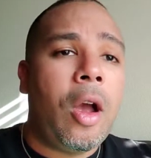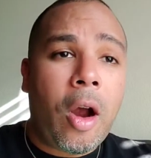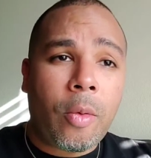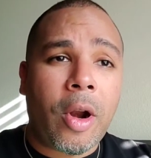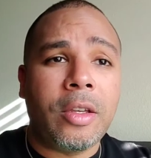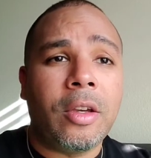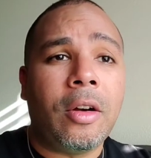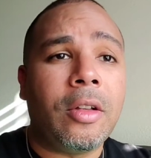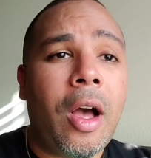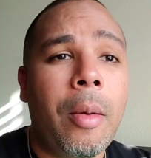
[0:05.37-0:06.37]
Alright
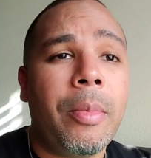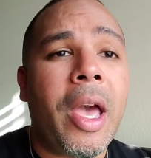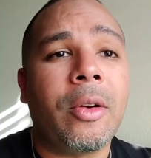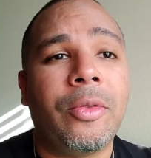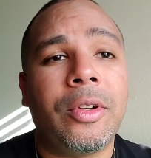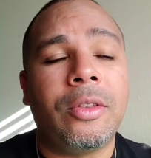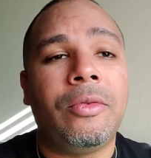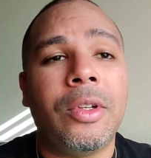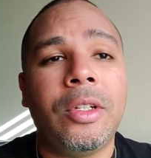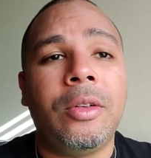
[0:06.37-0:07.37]
y'all, I'm back with another
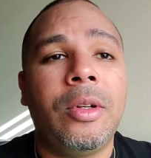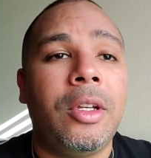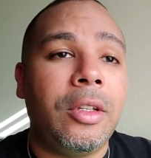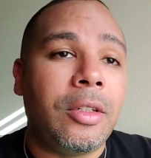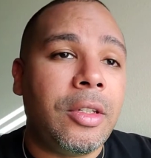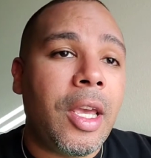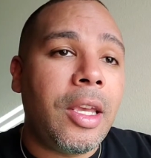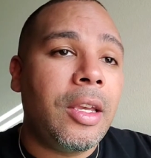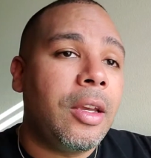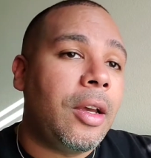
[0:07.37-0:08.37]
video, and
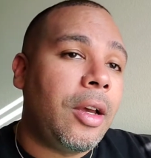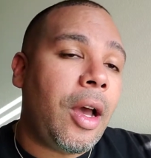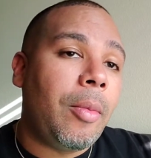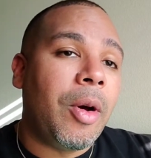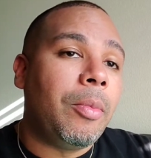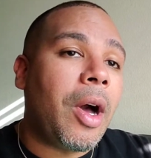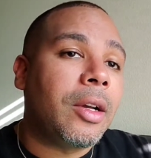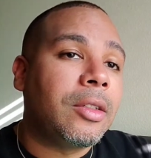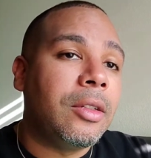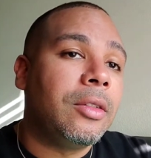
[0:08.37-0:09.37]
today I'm
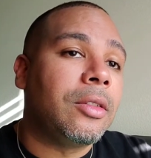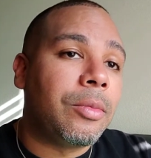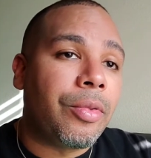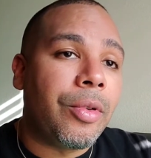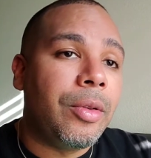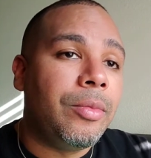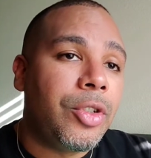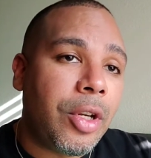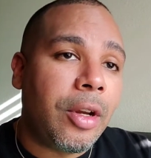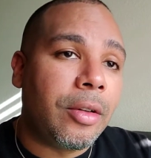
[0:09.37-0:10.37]
unboxing the Supreme
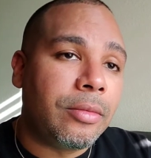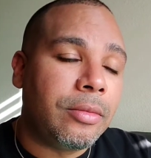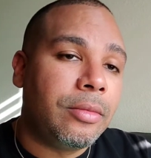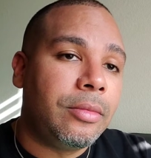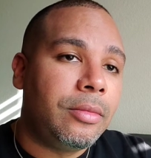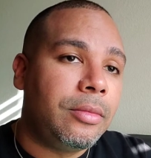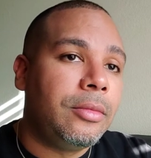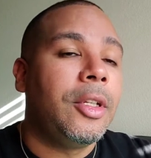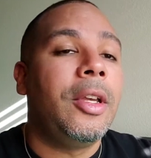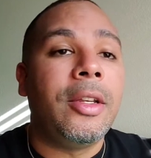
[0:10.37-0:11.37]
chair.
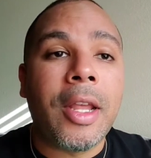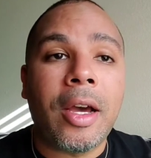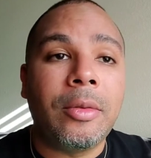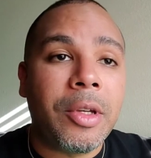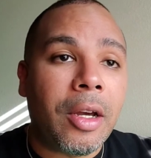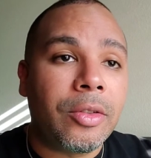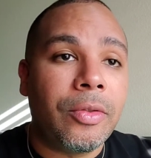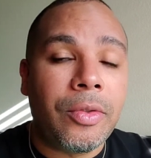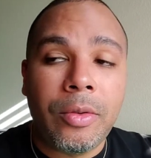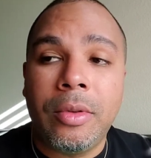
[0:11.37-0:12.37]
Now, to be honest
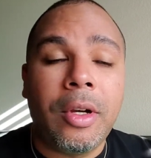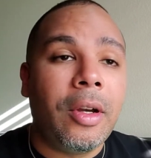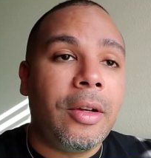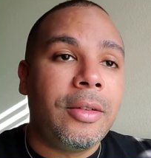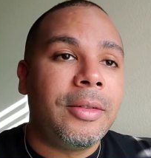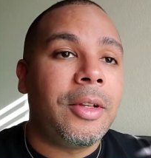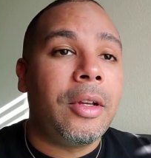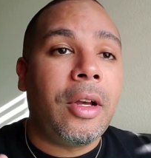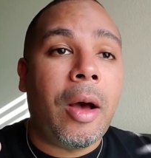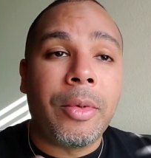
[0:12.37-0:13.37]
with you,
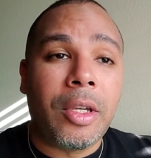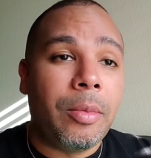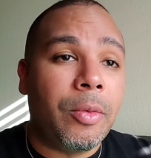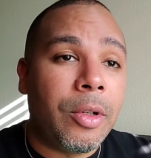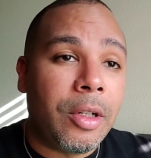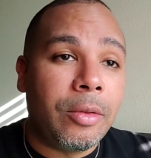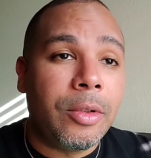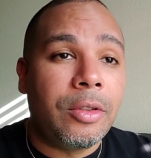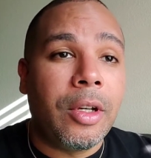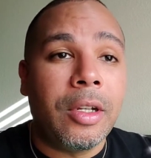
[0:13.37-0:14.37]
I'm gonna keep it 100
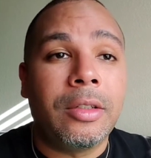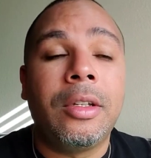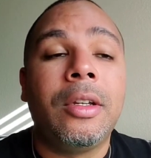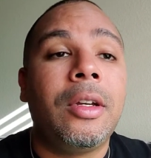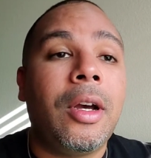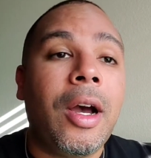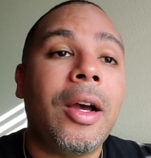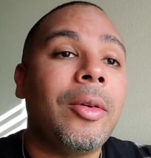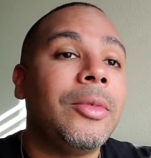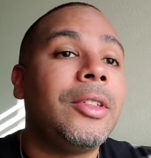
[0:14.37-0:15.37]
with you guys.
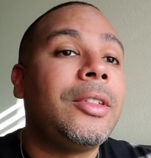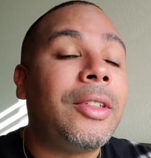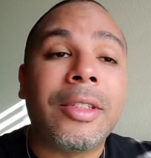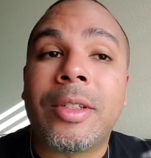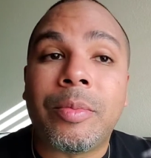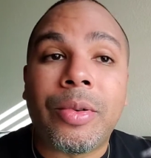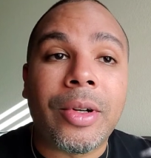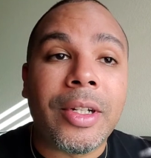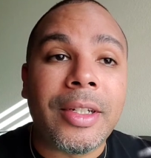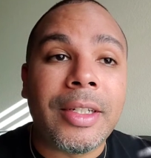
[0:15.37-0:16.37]
I'm
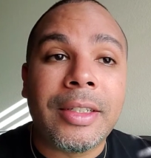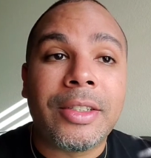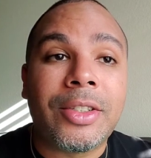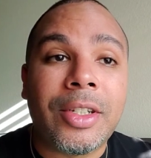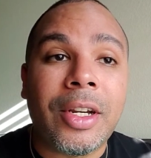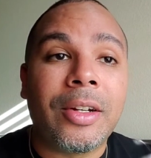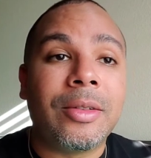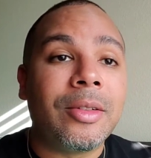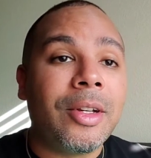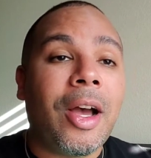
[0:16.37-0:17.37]
disappointed in this chair.
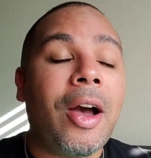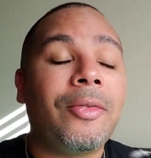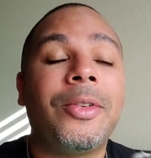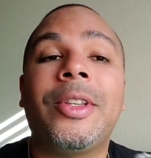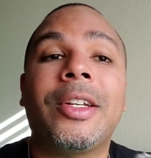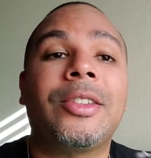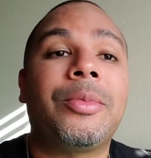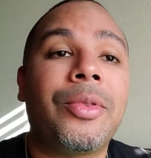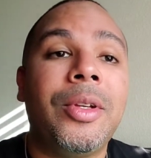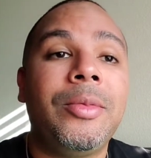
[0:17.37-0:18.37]
I feel like
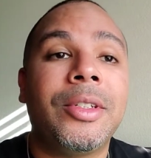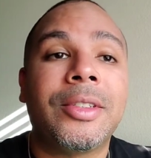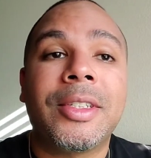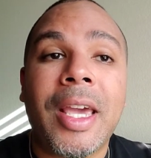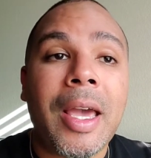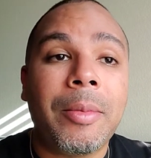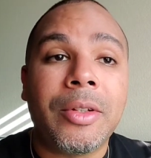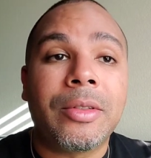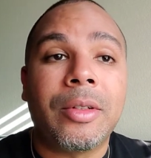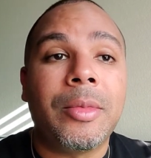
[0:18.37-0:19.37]
Supreme done scammed me or
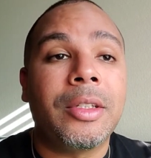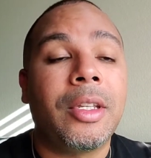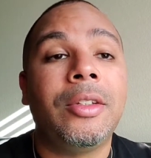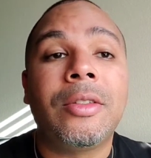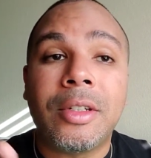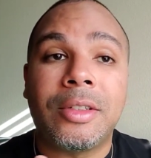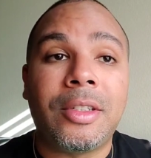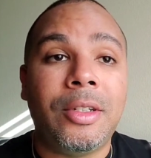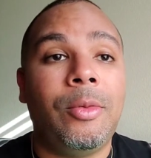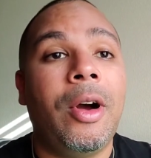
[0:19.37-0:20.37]
something like that. You're gonna
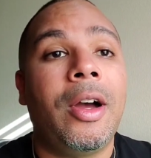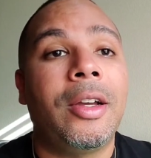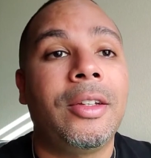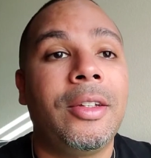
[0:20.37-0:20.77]
see why.